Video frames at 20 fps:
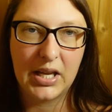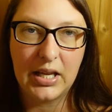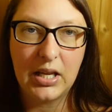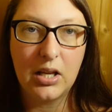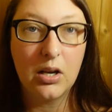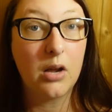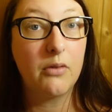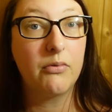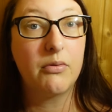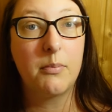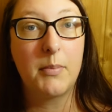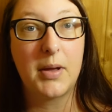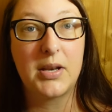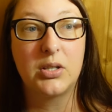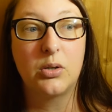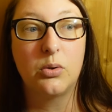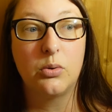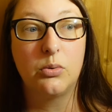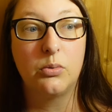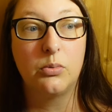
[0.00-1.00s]
you know, for
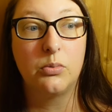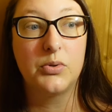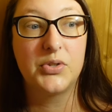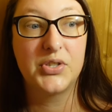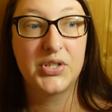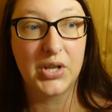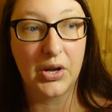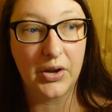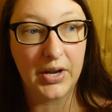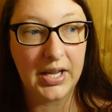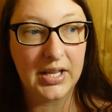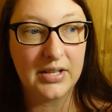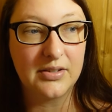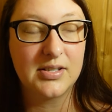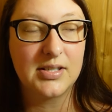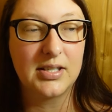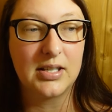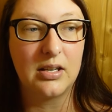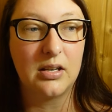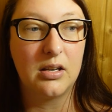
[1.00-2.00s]
medical
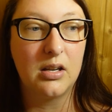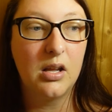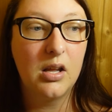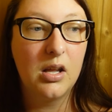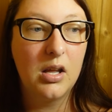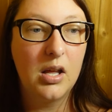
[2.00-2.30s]
science and